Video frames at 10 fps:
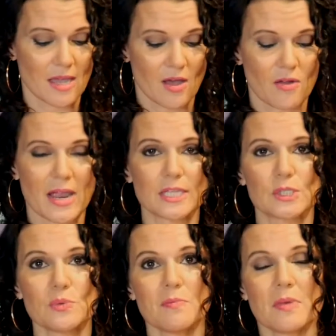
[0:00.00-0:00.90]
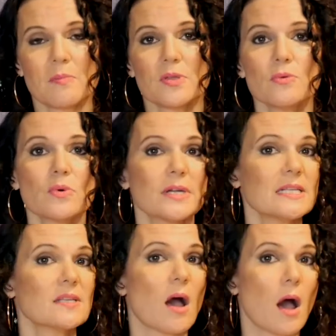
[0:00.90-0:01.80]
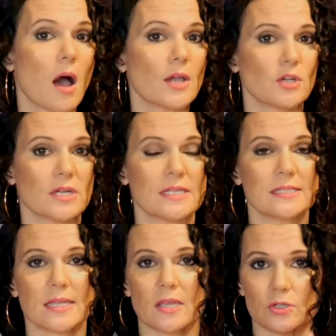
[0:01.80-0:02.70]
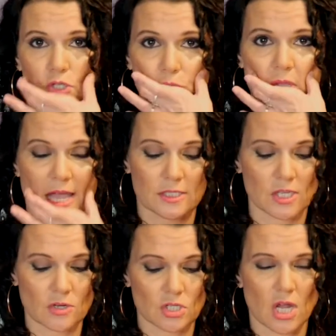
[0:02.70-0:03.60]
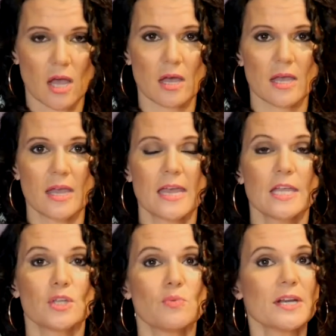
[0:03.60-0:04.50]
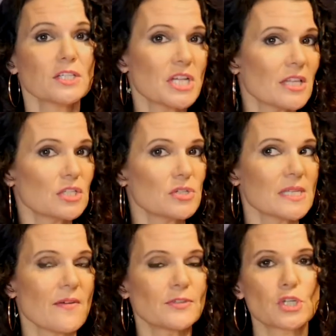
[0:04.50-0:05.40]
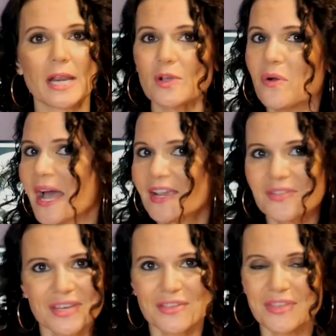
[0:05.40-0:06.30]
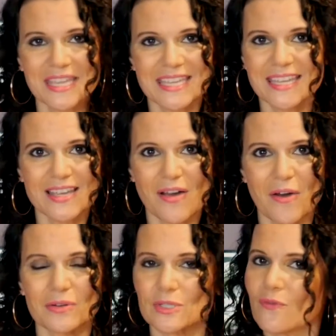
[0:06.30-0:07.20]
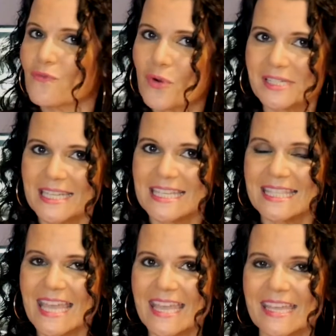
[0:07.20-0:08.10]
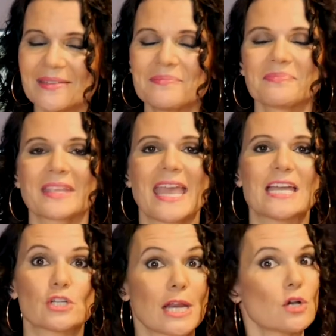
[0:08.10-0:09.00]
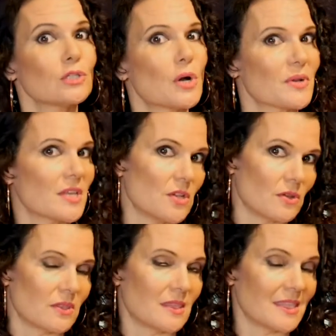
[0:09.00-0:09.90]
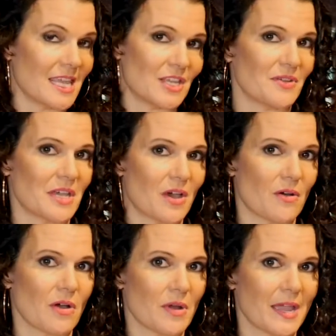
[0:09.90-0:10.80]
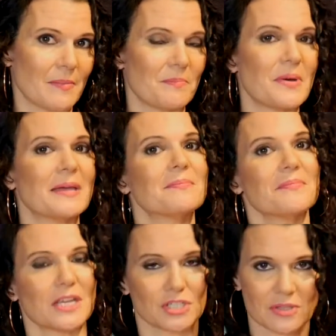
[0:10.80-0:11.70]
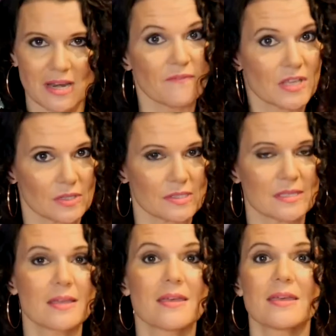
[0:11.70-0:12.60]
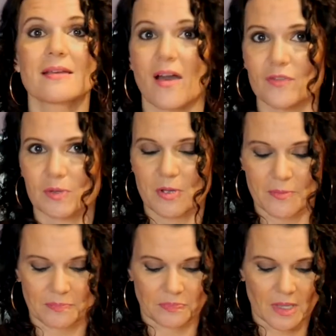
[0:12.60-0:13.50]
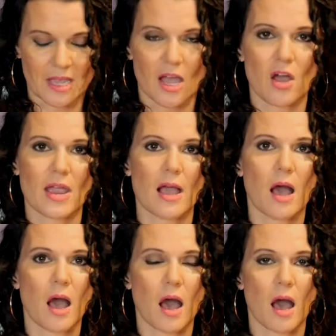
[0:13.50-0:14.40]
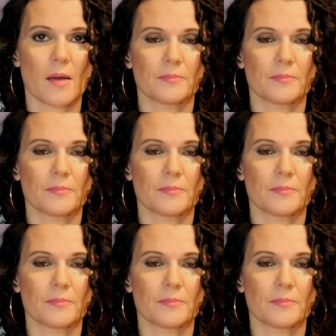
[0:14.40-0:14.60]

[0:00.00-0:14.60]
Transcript: All right, so remember the word is ah. You're going to sing. You're just relaxing your jaw. You want to challenge yourself. Try to go higher than you think you can go. Don't force anything, and try to go lower than you think you could go. All right, but make sure that it feels comfortable. All right, ah.